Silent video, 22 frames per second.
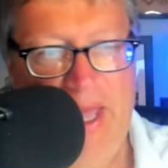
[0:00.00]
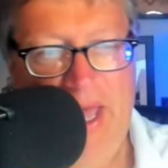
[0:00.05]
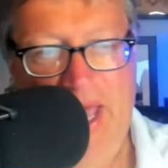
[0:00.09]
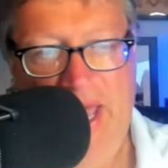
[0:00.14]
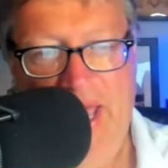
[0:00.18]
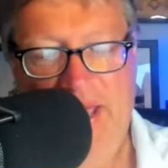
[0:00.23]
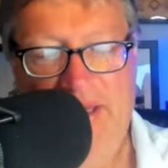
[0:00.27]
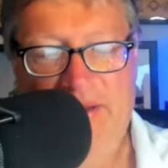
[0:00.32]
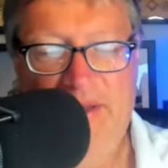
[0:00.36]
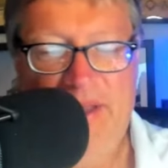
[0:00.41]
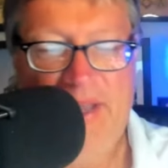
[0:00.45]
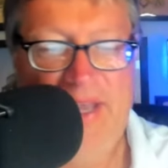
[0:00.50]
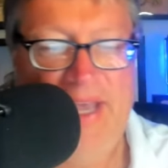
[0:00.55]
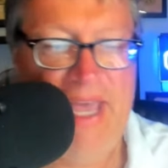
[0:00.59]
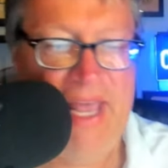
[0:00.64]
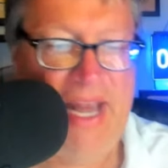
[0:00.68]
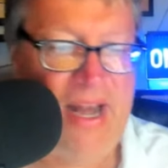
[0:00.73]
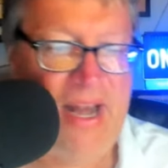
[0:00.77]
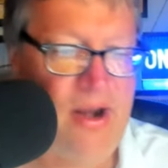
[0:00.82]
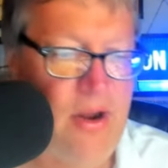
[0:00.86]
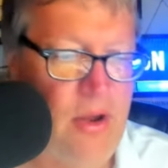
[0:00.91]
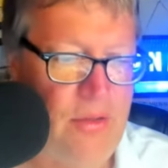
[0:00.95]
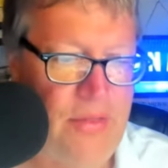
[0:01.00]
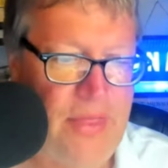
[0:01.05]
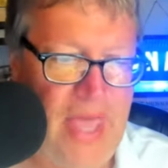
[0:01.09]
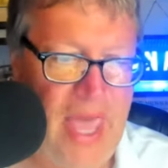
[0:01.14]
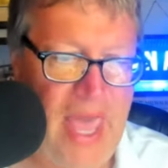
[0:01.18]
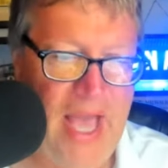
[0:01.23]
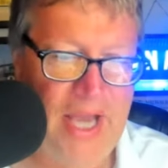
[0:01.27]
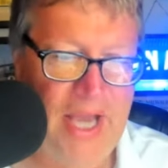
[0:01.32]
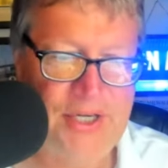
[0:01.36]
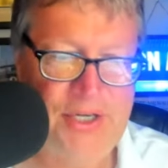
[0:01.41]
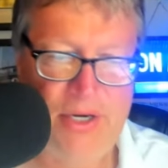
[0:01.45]
Hey, get on all
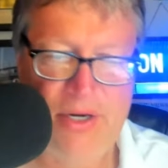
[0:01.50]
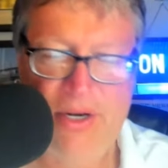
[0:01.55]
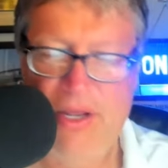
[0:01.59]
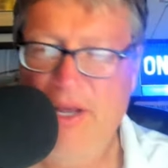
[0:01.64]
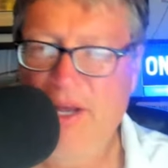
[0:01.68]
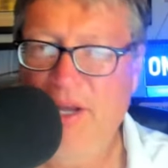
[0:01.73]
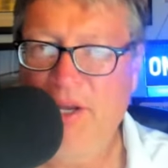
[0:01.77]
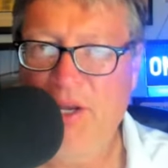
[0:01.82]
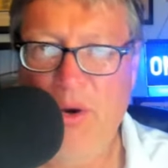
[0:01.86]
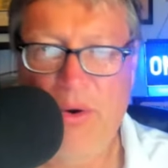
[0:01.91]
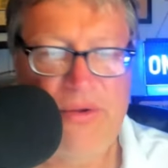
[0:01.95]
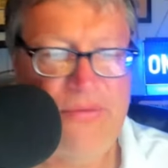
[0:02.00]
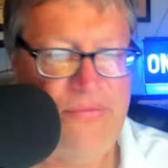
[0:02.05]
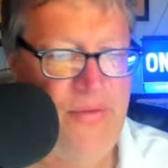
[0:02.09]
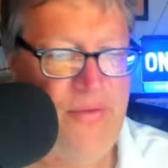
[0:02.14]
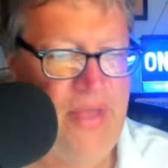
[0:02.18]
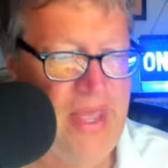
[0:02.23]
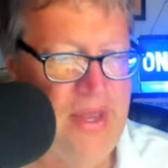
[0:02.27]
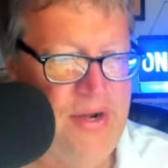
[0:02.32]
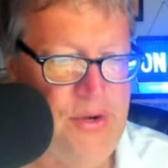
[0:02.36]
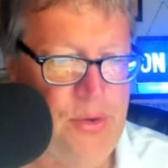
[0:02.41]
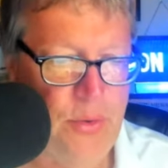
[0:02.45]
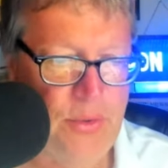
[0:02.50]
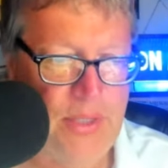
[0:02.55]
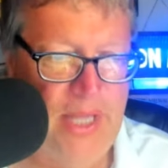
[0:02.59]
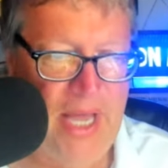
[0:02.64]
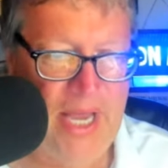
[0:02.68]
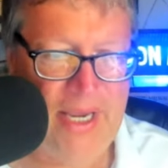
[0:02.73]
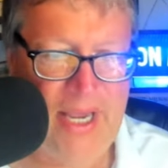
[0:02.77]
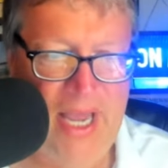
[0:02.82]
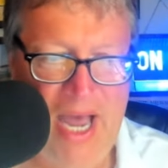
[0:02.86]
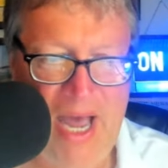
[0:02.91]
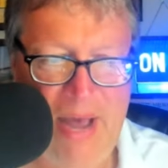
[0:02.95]
the action. Go to
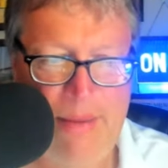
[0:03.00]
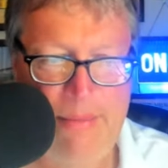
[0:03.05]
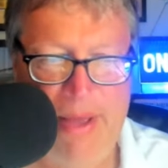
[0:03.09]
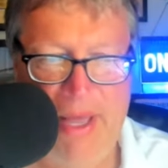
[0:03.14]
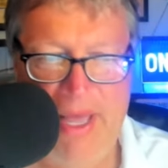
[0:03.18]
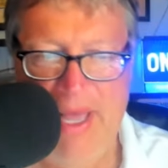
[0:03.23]
fanduel.com